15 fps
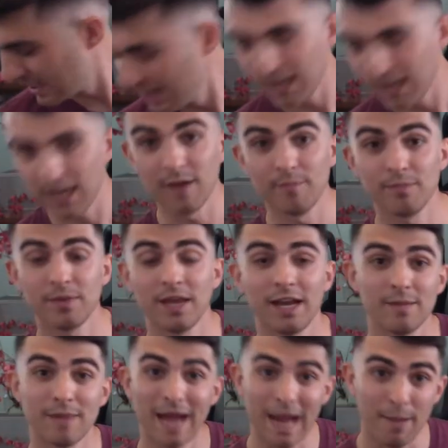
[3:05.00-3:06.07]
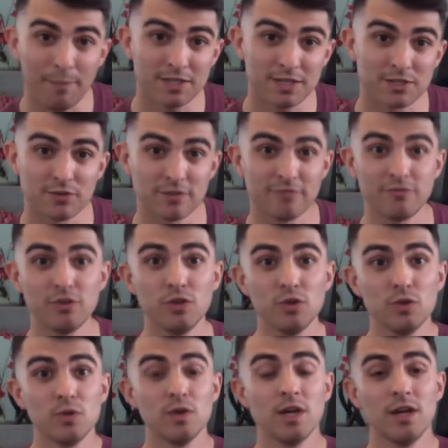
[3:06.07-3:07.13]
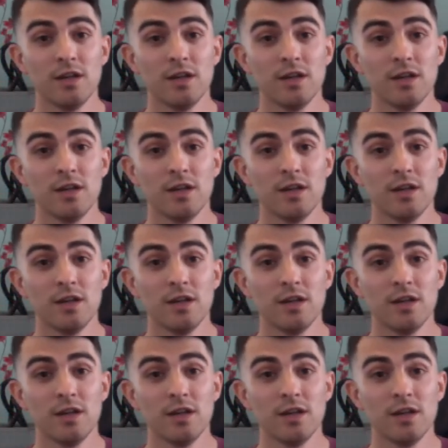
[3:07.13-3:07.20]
And I'm happy to review